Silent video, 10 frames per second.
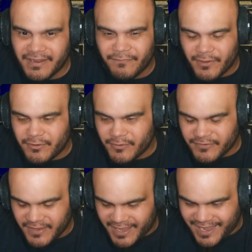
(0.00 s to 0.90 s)
if you
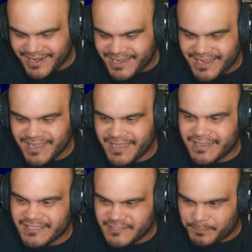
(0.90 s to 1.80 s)
use any
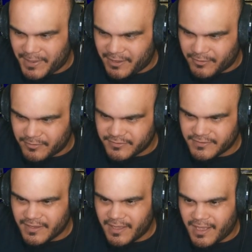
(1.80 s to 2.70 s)

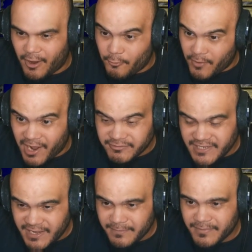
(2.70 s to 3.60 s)
spells around
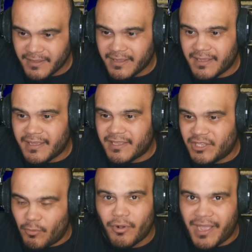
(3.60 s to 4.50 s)
him,
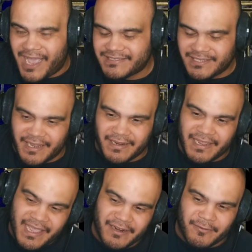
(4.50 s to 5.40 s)
you will
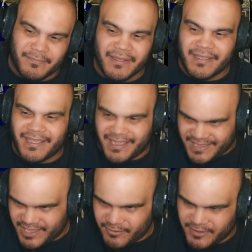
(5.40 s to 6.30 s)
accidentally hit him and
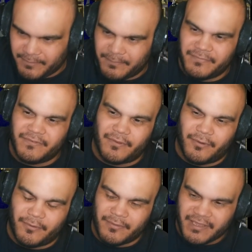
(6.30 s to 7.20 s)
kill him.
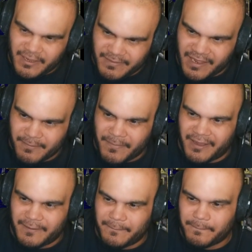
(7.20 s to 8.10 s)
So keep that in mind.